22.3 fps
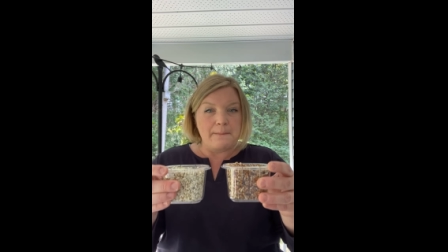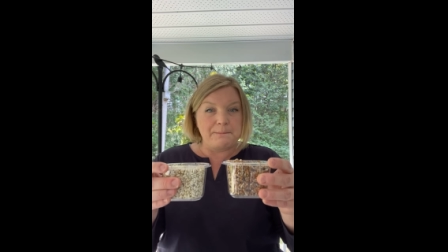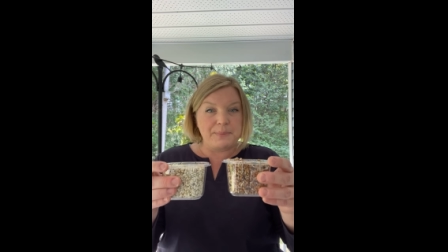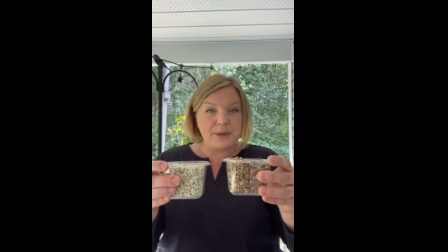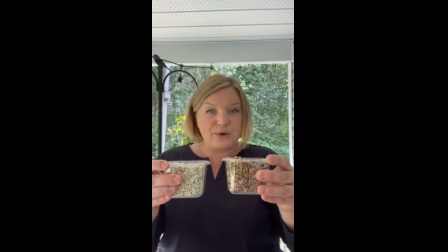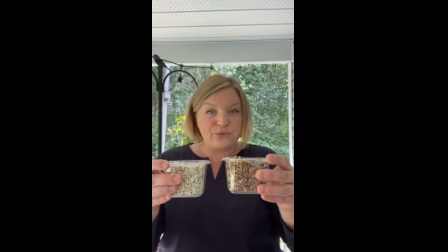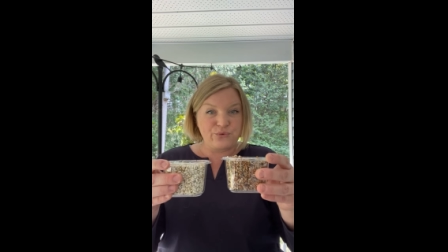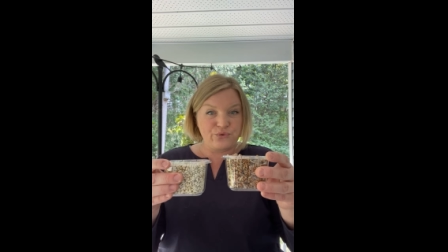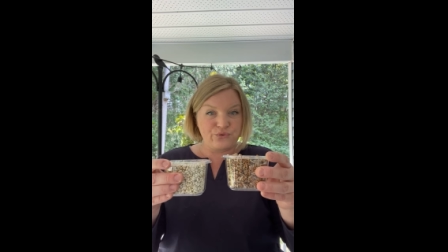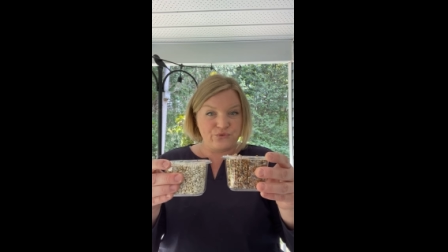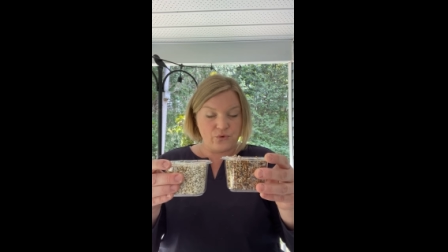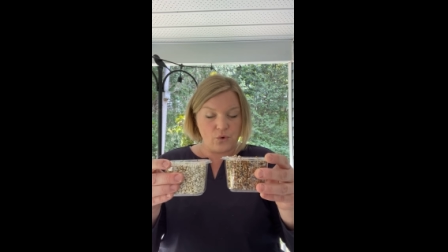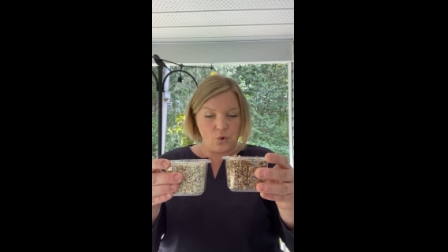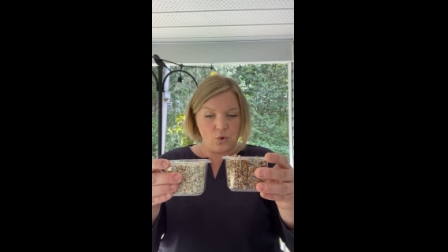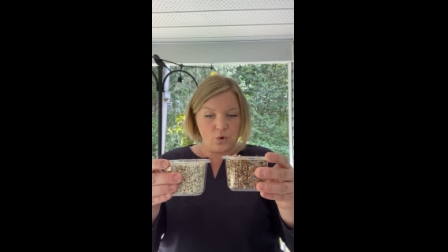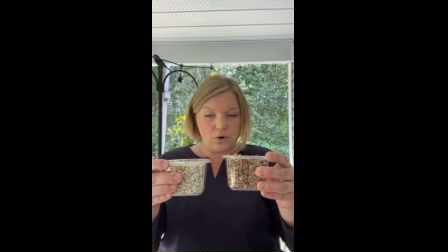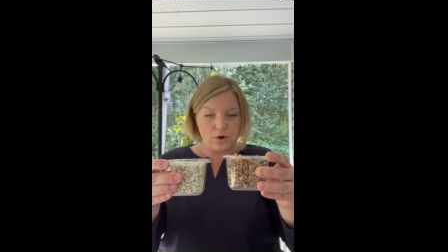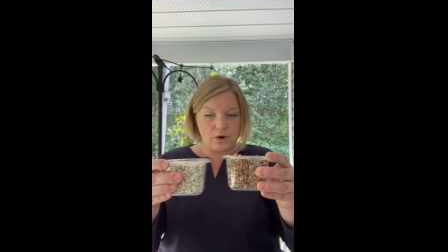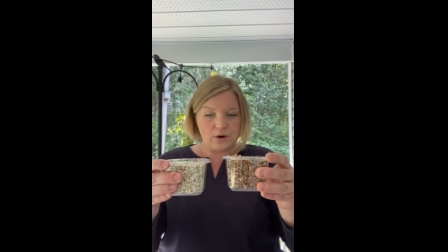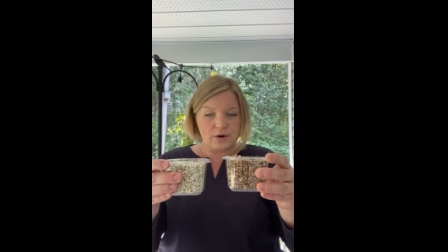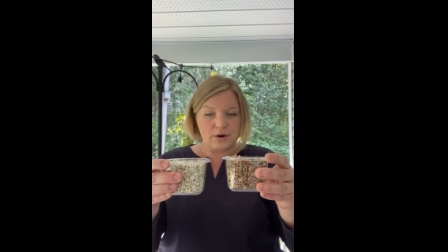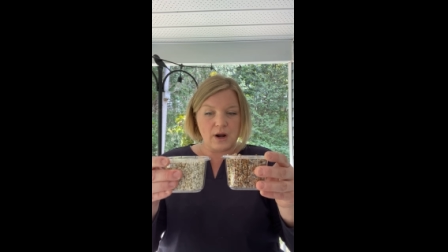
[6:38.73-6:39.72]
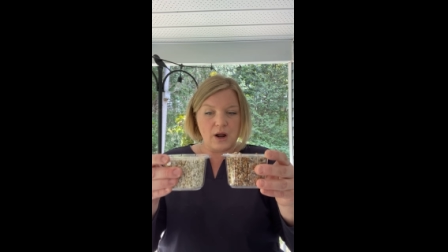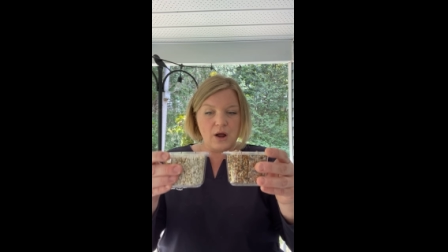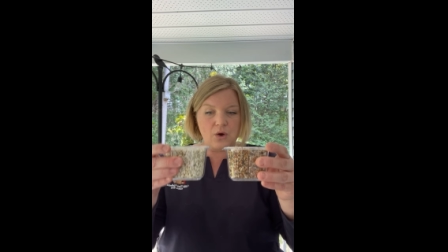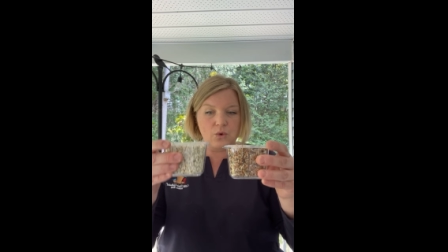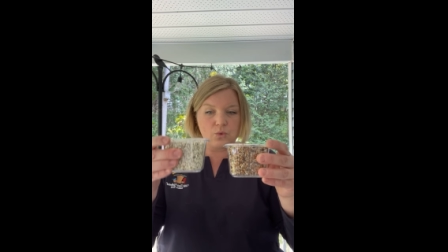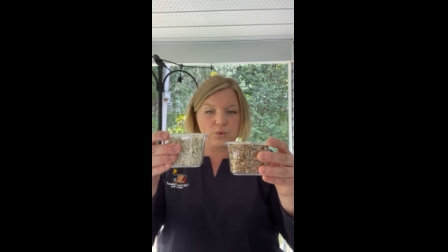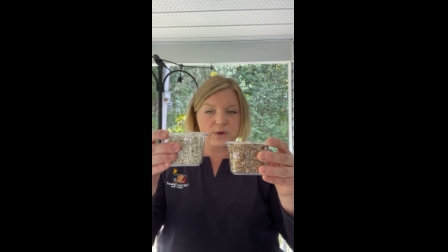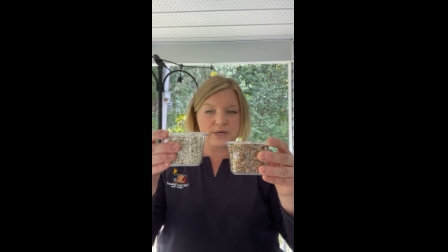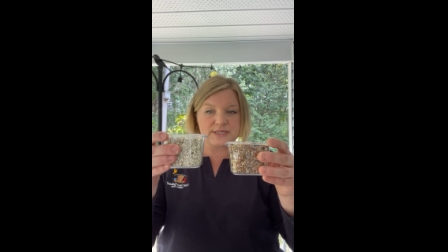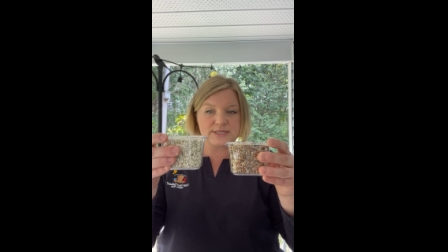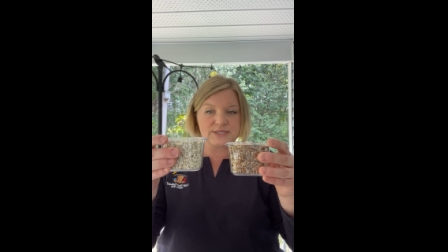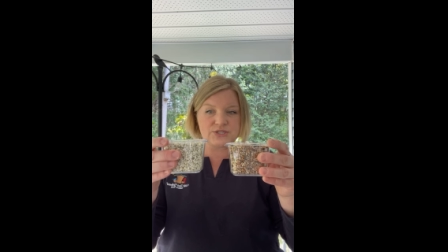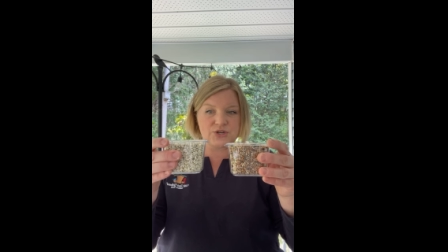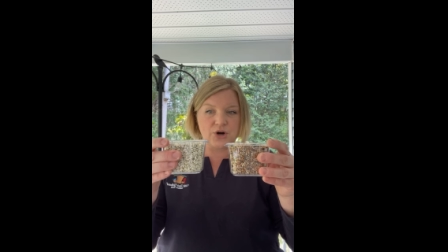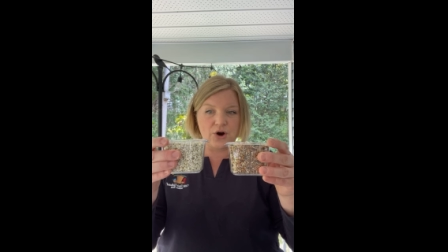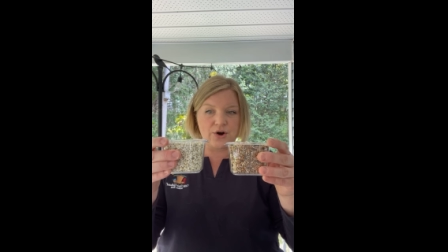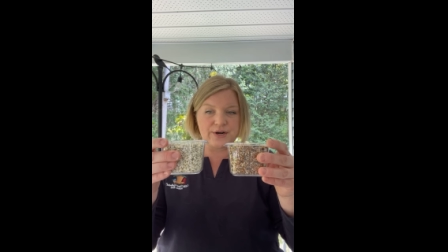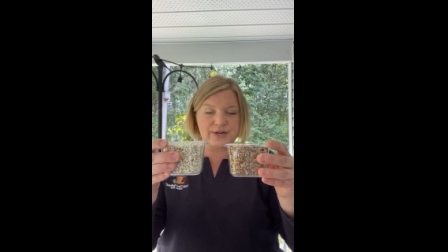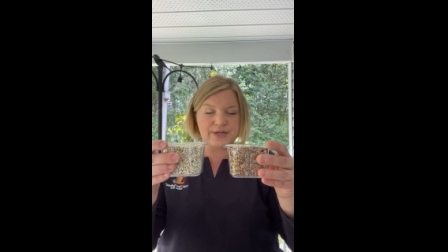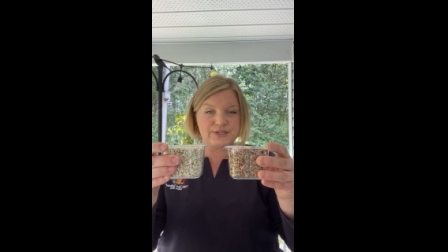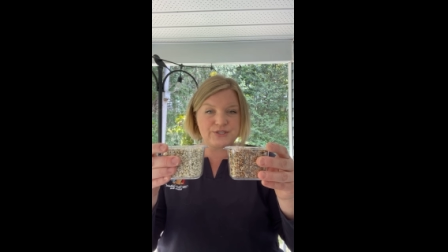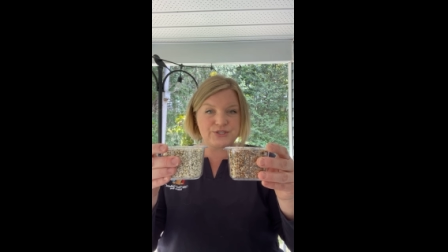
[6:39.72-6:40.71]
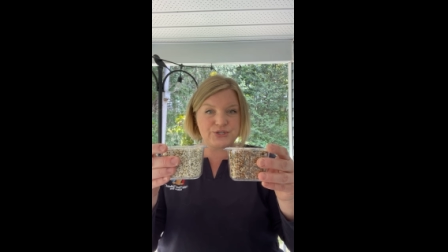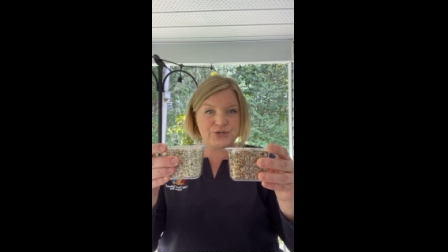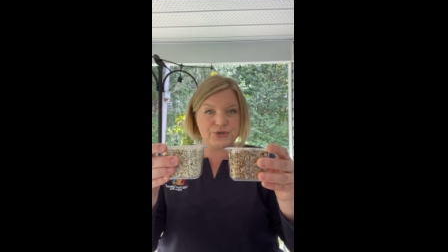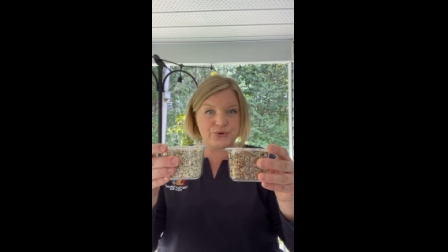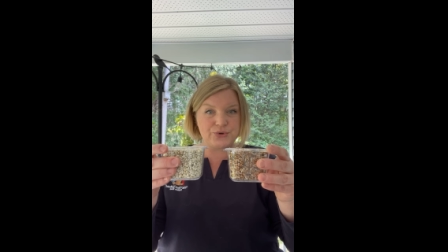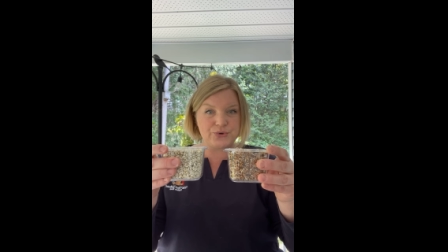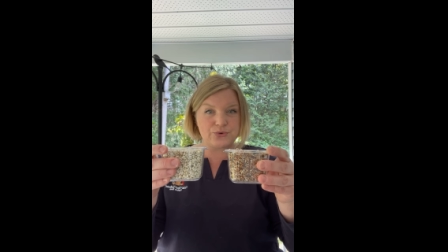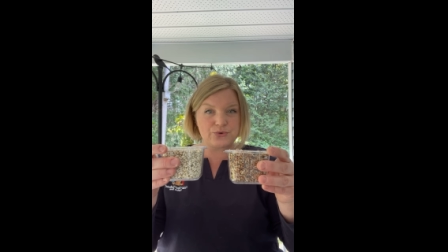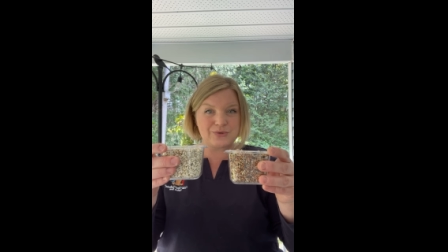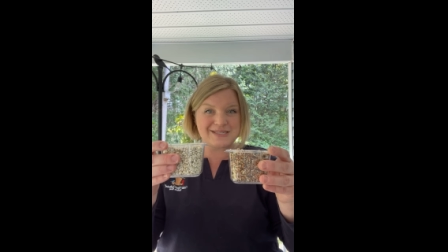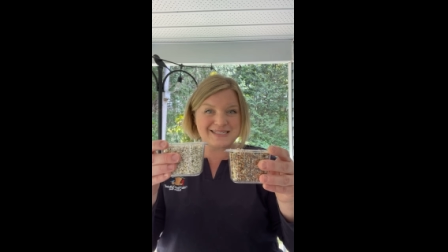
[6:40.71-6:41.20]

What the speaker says: before we started to